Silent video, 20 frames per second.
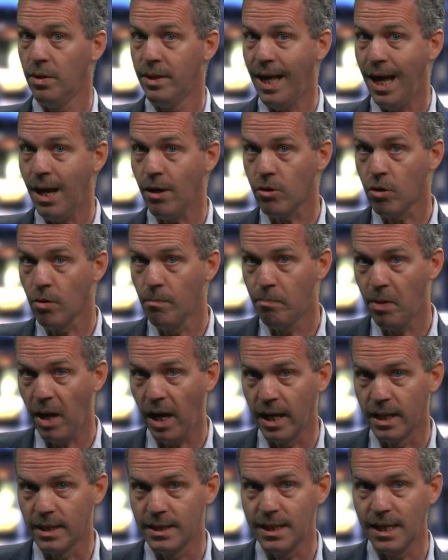will now
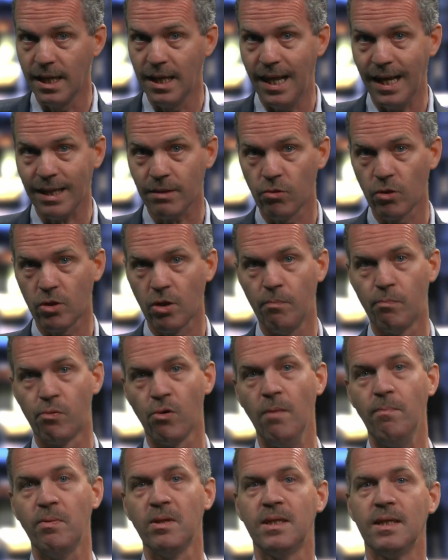compare the electrical
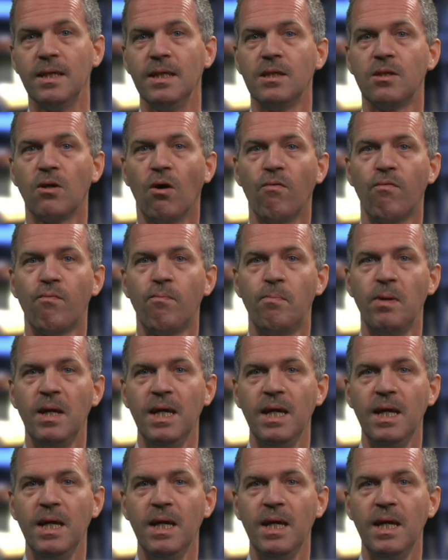properties of